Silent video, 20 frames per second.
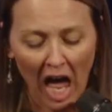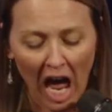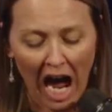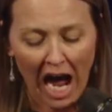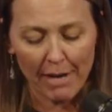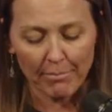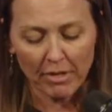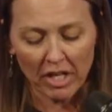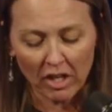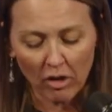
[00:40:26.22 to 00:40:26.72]

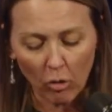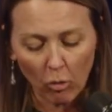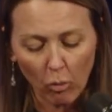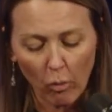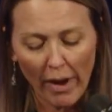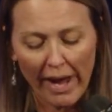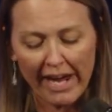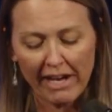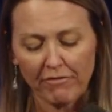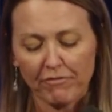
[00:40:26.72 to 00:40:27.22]
I'm gonna
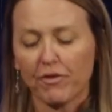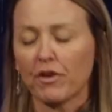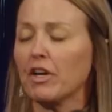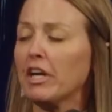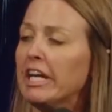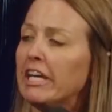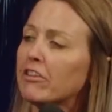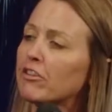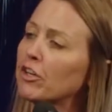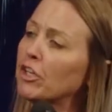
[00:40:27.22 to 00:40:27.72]
wait for
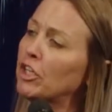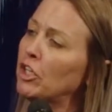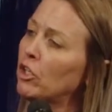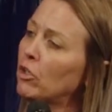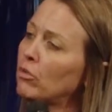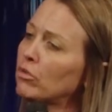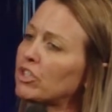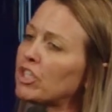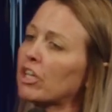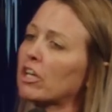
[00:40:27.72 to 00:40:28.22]
either
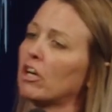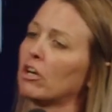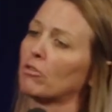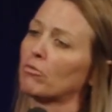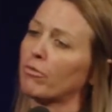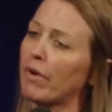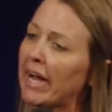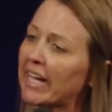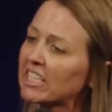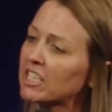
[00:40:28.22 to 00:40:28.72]
you to
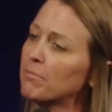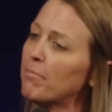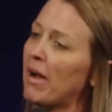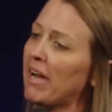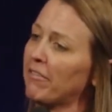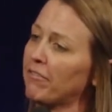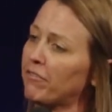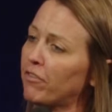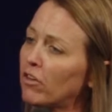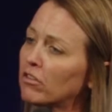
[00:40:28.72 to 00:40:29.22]
correct
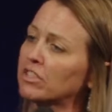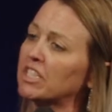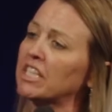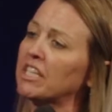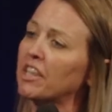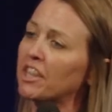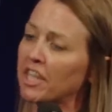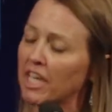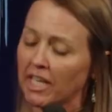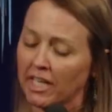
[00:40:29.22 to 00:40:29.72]
my faulty
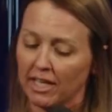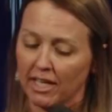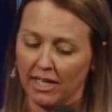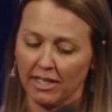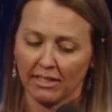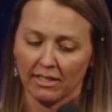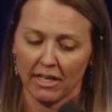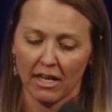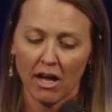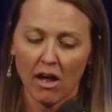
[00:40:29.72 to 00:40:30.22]

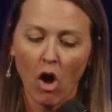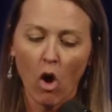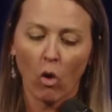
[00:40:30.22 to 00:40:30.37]
thinking